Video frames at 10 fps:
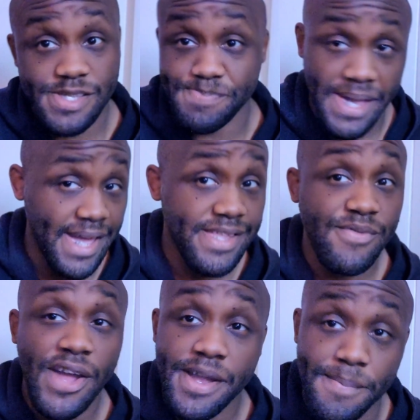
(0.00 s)
Just padding
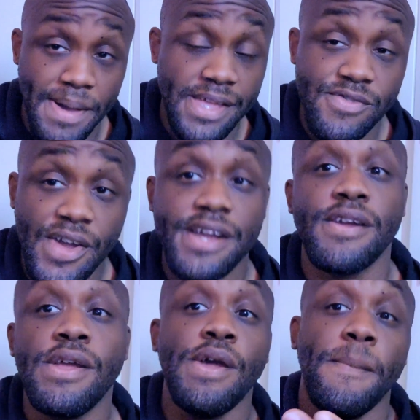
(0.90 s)
the record, padding the
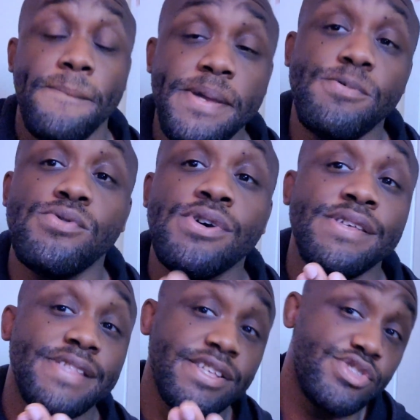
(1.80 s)
record. People
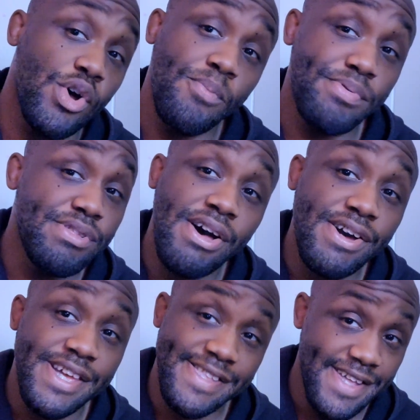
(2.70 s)
that don't
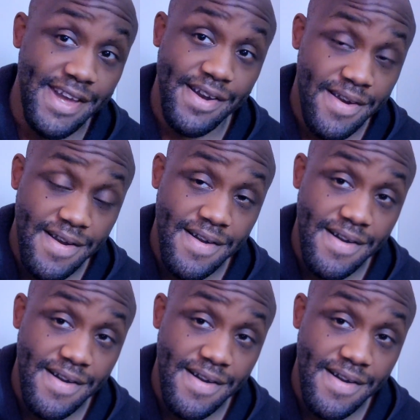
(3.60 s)
belong in there,